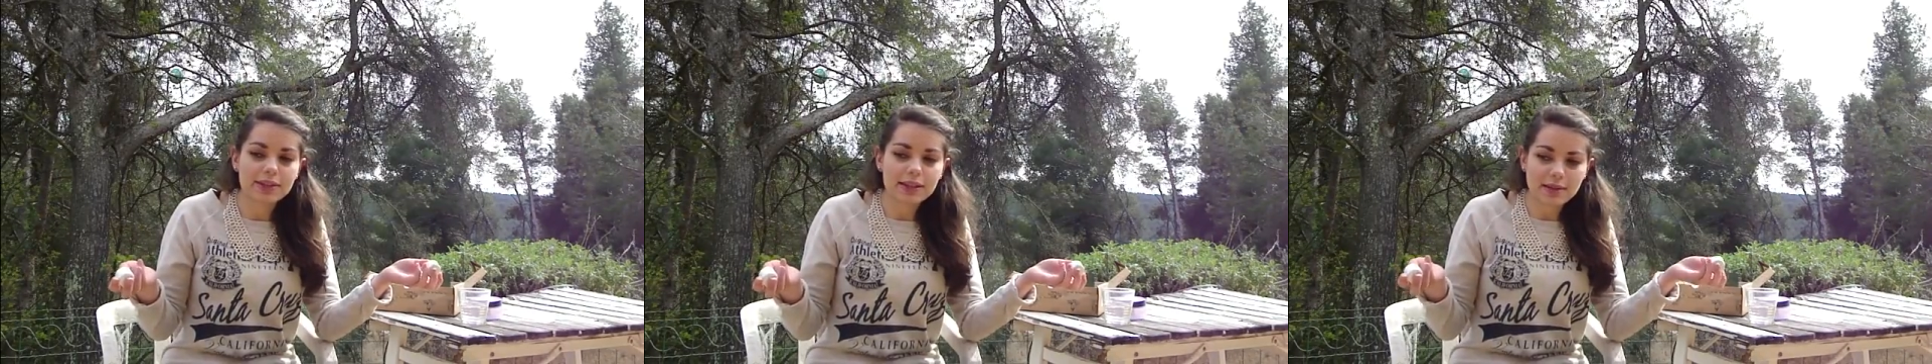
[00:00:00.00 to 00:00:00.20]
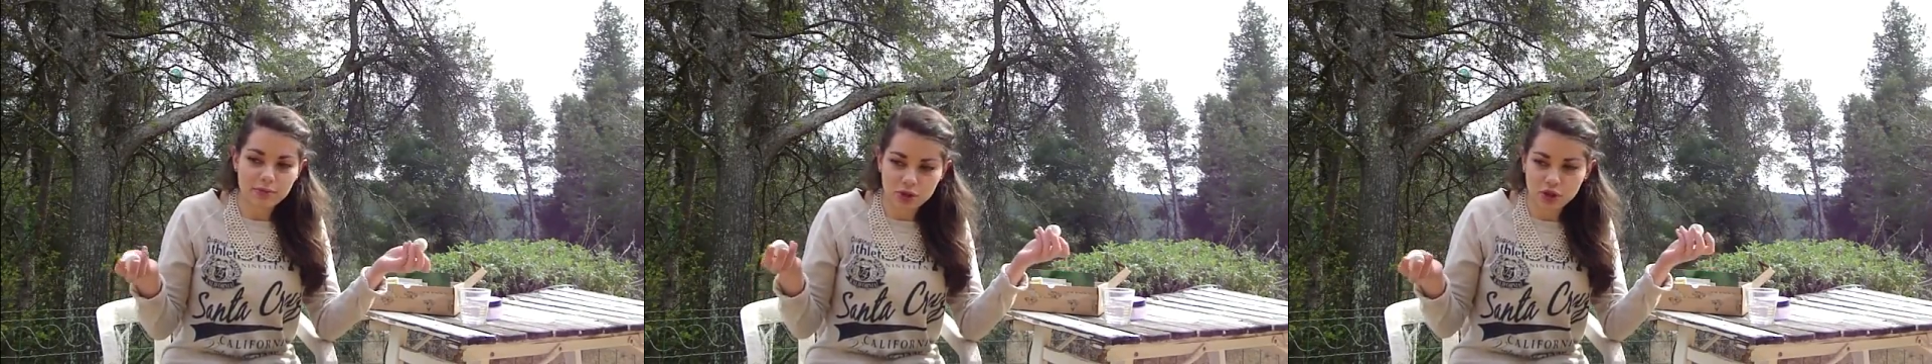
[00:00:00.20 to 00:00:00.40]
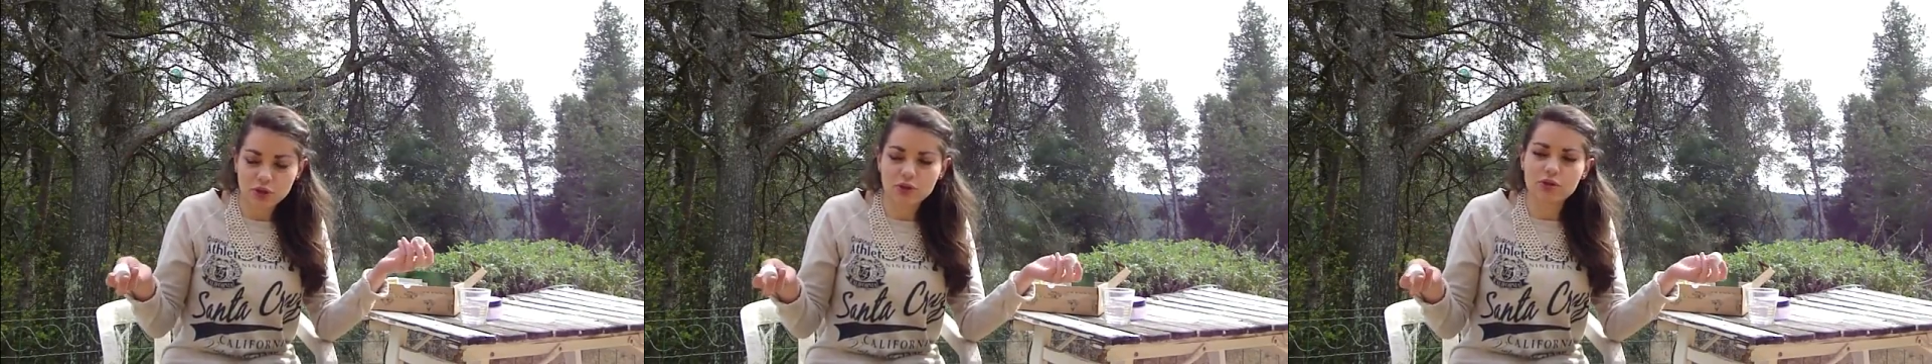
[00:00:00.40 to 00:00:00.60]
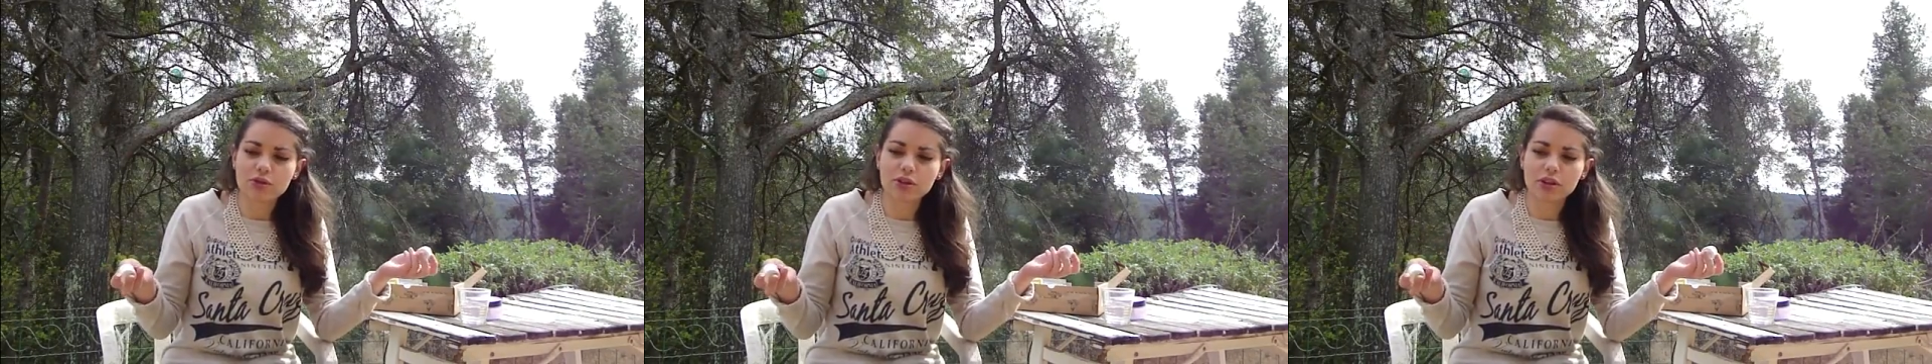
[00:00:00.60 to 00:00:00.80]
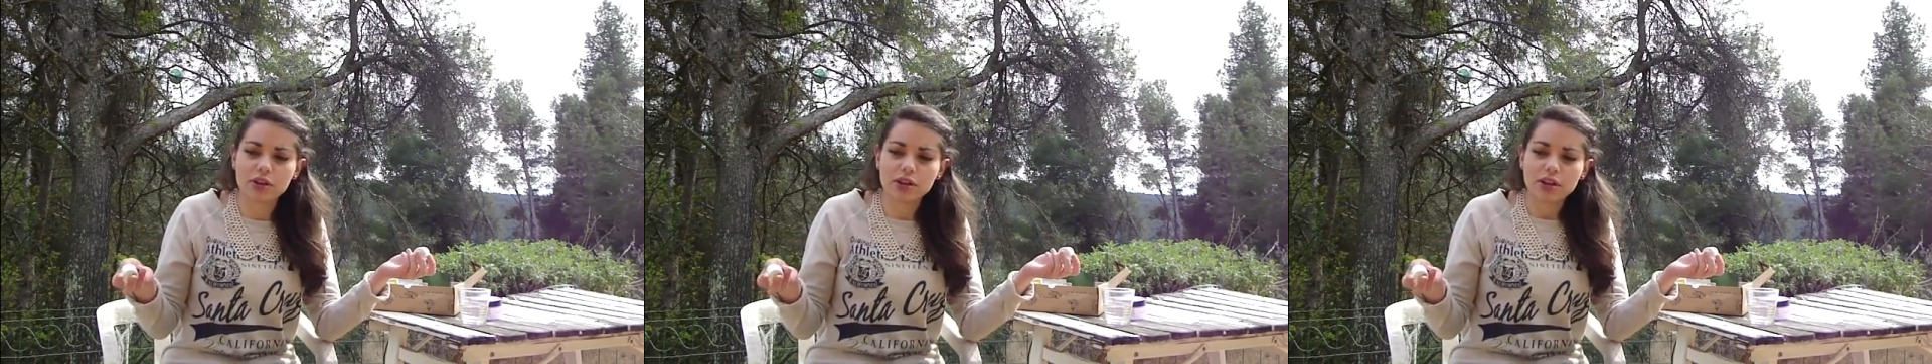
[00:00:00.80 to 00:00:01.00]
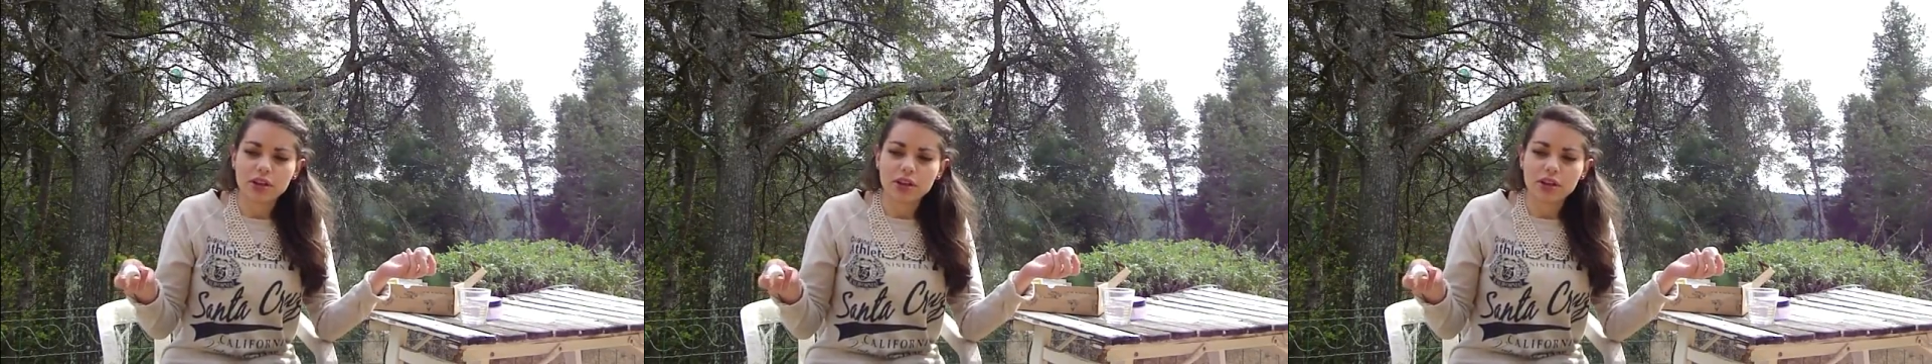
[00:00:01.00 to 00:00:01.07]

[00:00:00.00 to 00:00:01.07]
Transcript: I'm sure